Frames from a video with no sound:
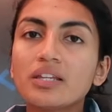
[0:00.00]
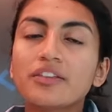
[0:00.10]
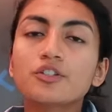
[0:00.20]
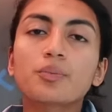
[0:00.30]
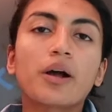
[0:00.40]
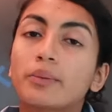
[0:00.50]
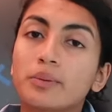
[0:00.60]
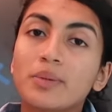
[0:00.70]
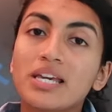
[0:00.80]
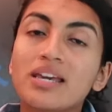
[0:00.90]
there's probably
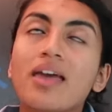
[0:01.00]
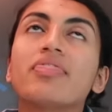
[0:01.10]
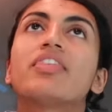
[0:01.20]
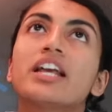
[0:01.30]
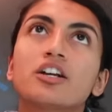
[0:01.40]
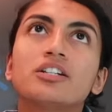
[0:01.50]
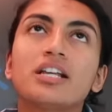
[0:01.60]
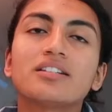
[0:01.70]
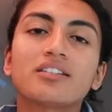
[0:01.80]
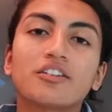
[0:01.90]
me and thank
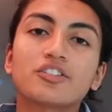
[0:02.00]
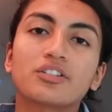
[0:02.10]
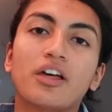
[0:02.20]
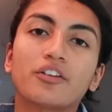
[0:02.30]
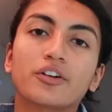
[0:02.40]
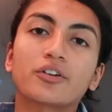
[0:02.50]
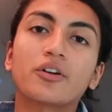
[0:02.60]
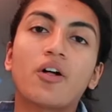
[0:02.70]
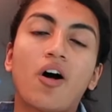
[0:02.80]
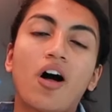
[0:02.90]
goodness there's another girl
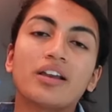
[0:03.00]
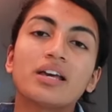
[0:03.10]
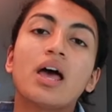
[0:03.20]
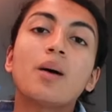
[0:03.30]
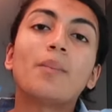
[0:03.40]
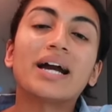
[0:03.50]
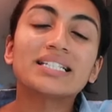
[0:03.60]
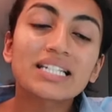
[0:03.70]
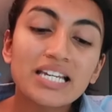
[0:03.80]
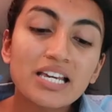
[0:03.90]
on my
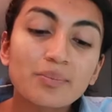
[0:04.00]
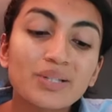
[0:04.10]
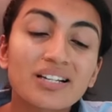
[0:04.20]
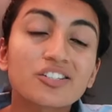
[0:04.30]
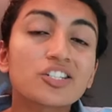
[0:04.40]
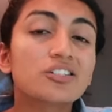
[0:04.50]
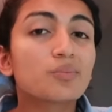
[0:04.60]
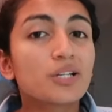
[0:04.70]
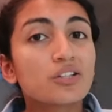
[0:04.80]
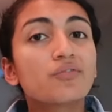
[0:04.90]
team because she's
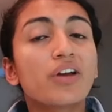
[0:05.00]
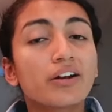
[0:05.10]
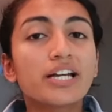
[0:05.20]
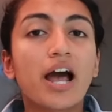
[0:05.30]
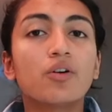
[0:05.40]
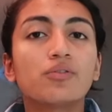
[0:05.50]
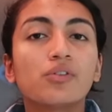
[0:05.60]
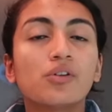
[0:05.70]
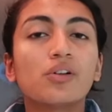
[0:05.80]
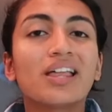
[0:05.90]
been very
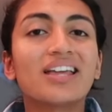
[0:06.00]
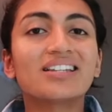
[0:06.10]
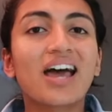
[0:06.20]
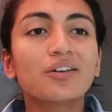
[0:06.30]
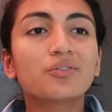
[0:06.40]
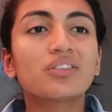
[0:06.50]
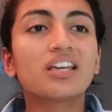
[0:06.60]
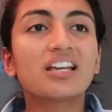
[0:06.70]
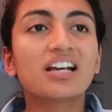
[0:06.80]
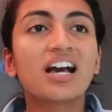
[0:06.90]
helpful and I don't
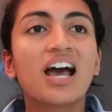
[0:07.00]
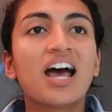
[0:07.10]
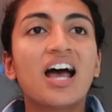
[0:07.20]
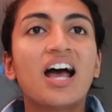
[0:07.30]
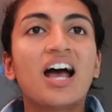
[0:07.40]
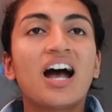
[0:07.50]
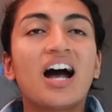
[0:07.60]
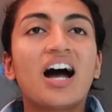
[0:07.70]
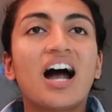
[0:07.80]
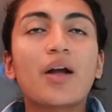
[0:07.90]
think
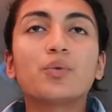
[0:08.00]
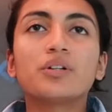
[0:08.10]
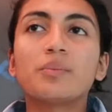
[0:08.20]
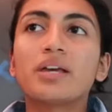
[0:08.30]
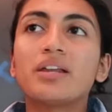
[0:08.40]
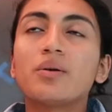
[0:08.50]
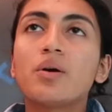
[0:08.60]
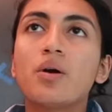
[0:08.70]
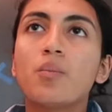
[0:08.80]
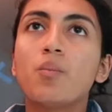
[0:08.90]
I would have been
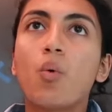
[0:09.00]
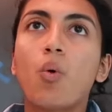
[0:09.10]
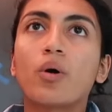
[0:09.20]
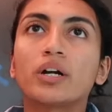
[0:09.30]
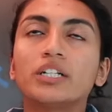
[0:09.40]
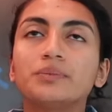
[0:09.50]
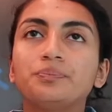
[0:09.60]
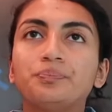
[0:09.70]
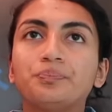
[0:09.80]
more